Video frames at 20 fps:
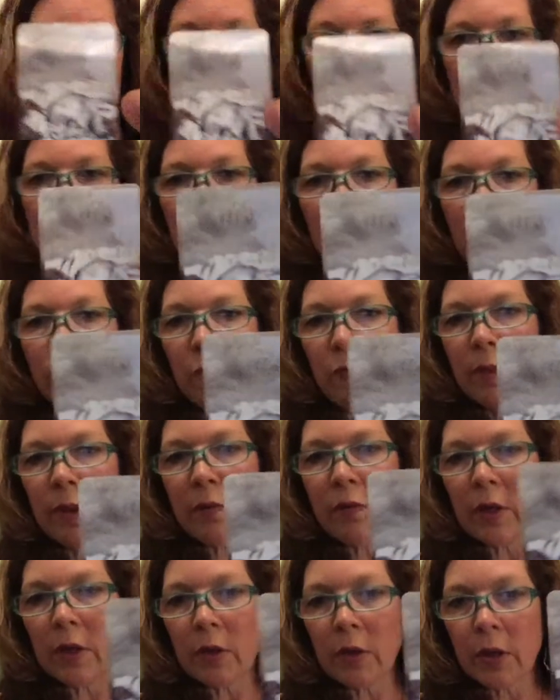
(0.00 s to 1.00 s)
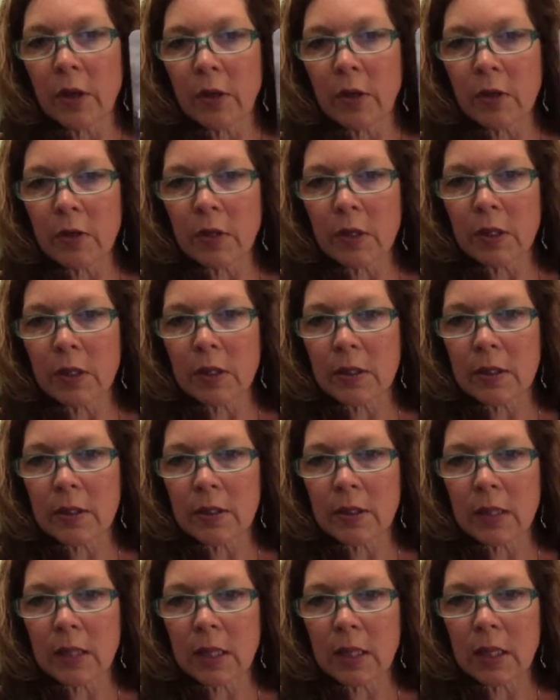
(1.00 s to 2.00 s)
So I'll move my finger here. You can
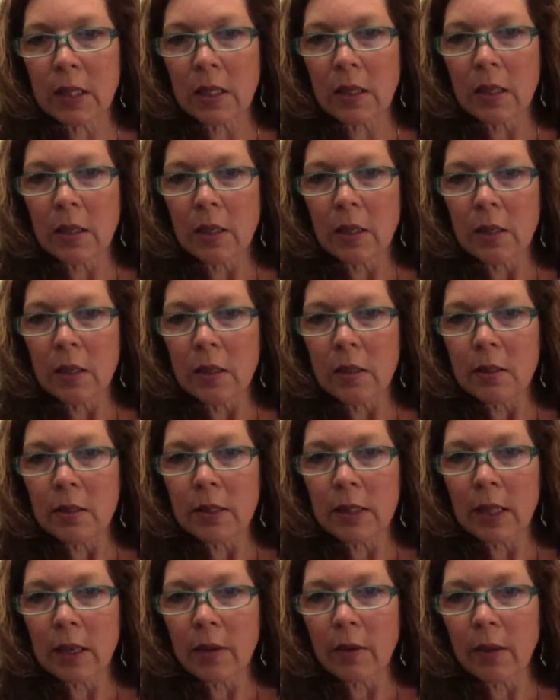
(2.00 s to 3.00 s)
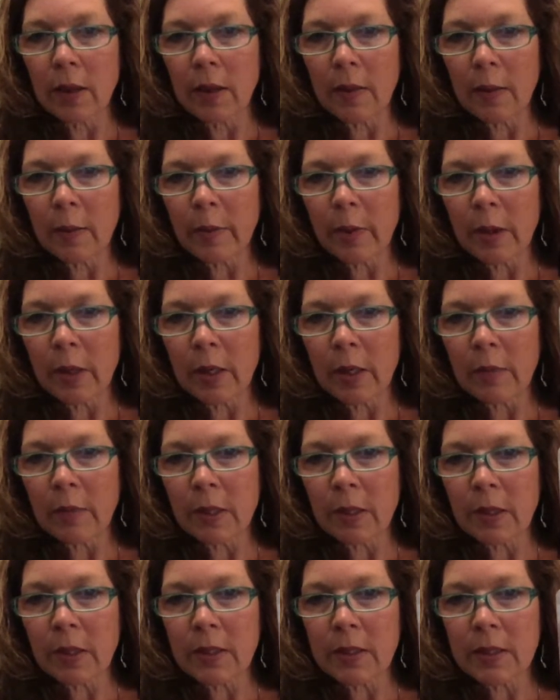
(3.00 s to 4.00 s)
see down at the bottom
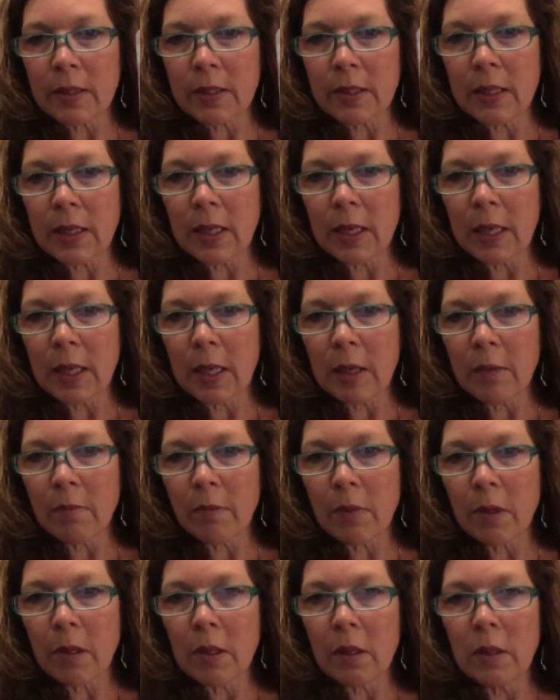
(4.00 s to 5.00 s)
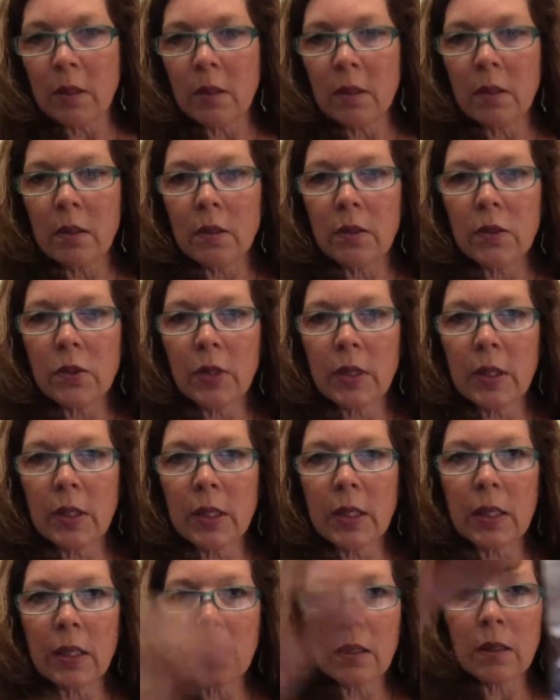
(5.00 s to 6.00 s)
here is the name. I'll try to
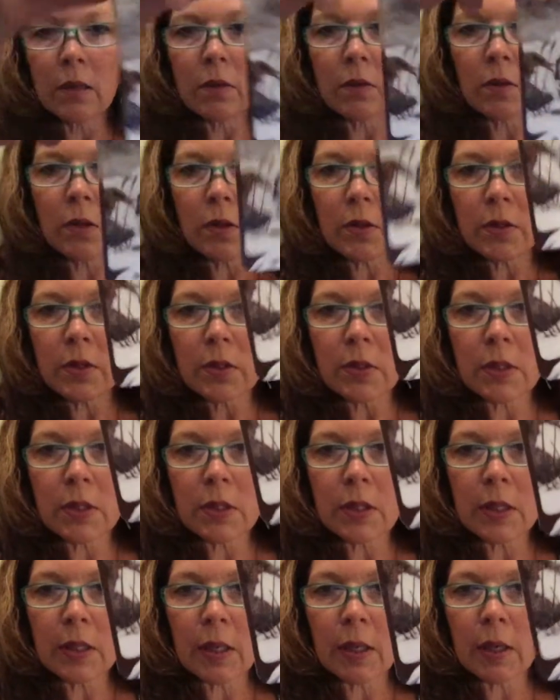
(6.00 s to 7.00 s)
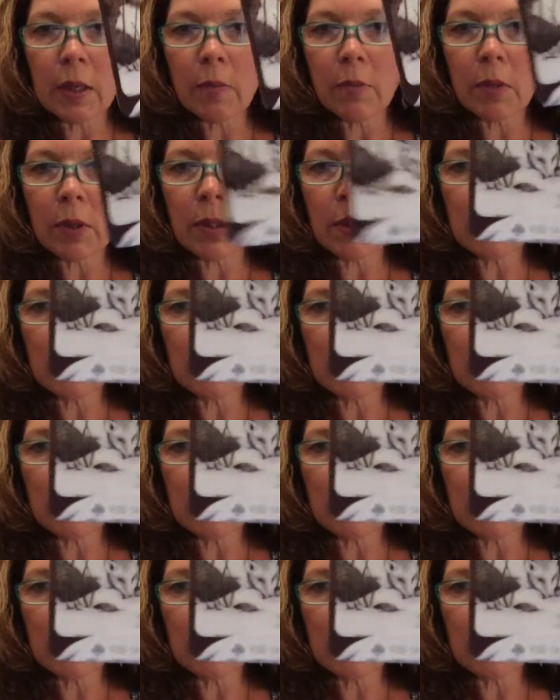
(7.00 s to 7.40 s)
get it closer to the camera.